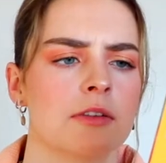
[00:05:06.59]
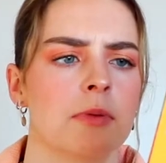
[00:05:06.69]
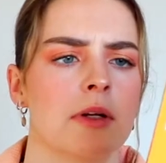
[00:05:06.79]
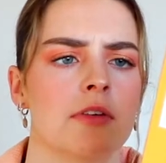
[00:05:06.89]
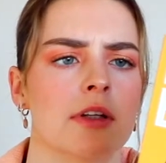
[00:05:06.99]

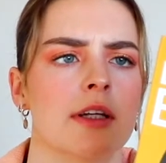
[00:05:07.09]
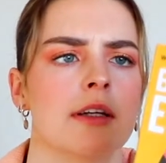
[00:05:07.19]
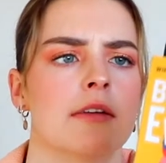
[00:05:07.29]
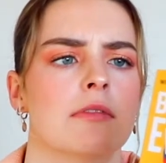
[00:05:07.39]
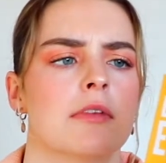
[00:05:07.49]
been
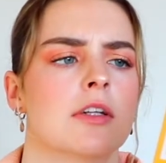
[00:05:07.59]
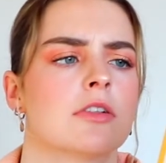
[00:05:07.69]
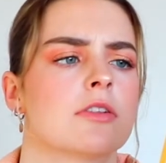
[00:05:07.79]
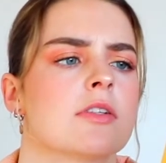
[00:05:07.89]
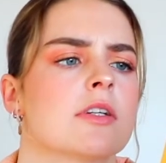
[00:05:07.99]
really
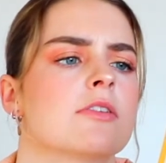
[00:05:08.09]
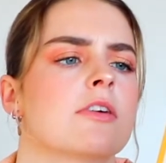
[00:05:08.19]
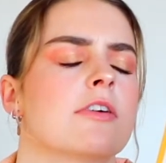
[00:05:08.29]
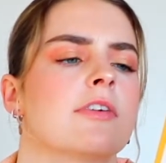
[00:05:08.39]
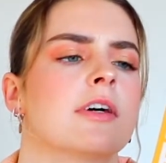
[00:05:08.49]
interesting
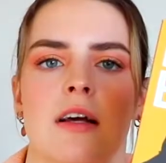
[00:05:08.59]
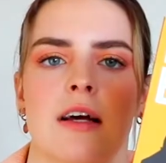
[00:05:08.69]
so far,